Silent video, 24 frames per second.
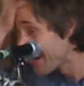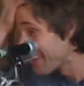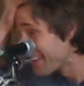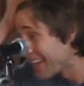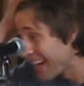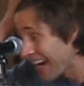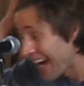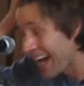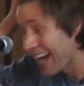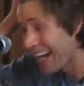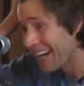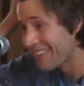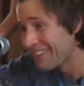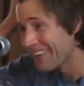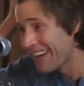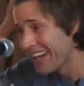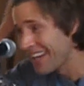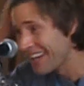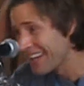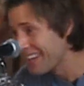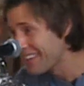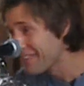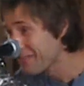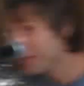guy we had
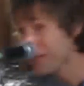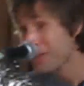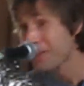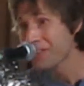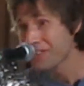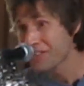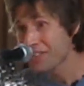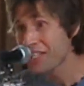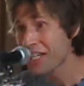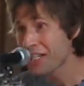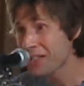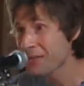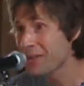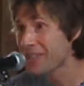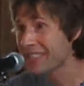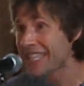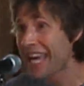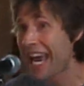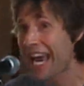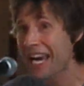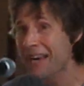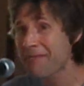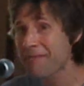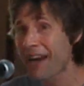a real genuine
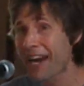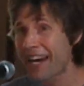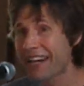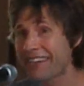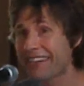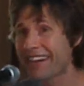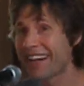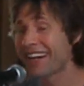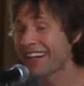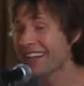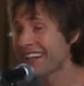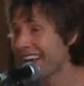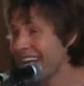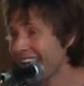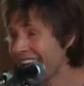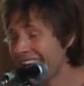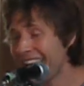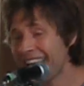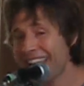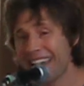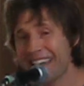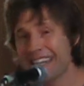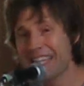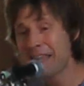gang background.
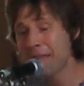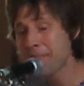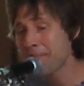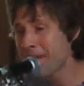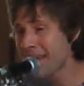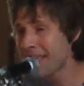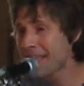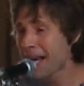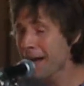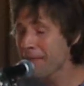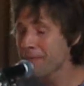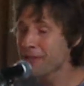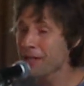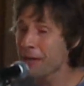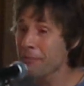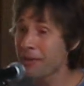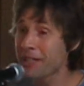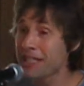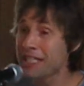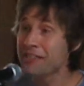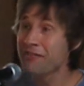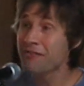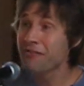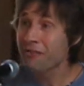He beat up
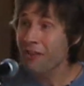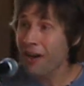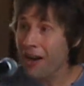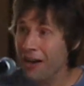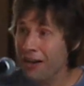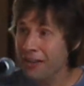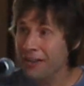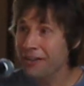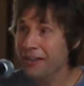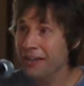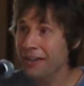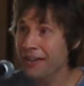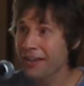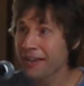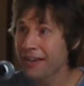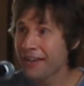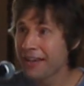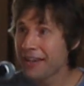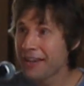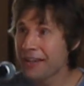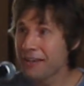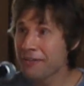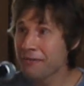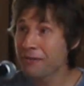somebody's father
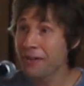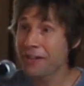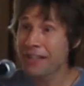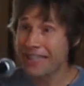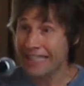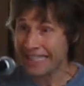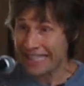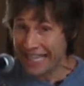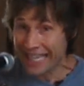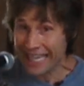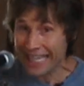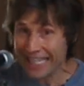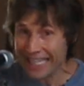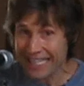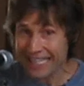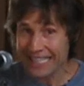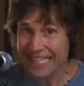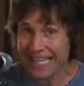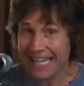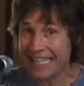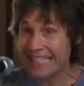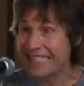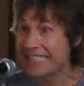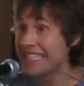in front of the
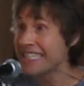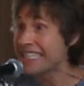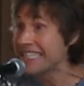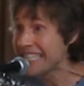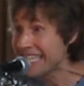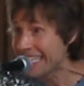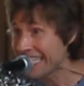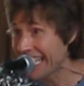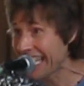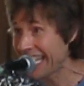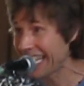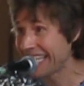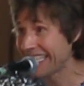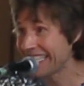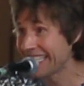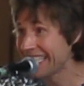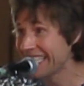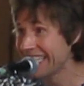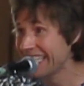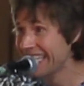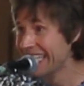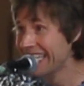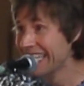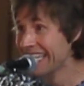kid in Disneyland.
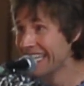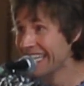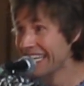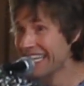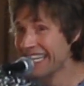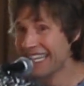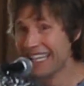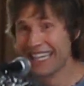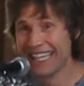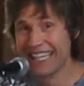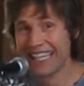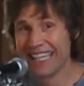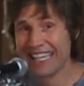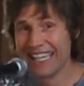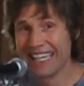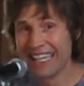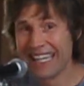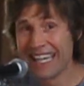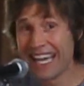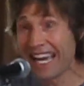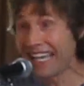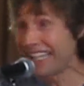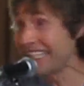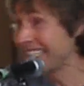
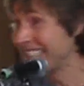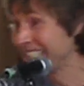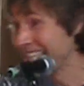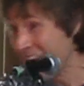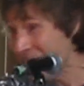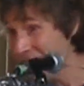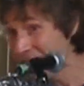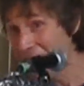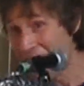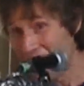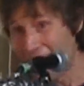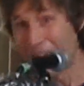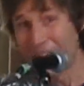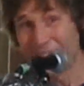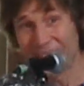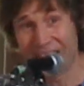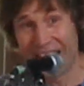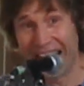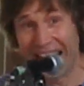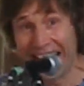At a demo,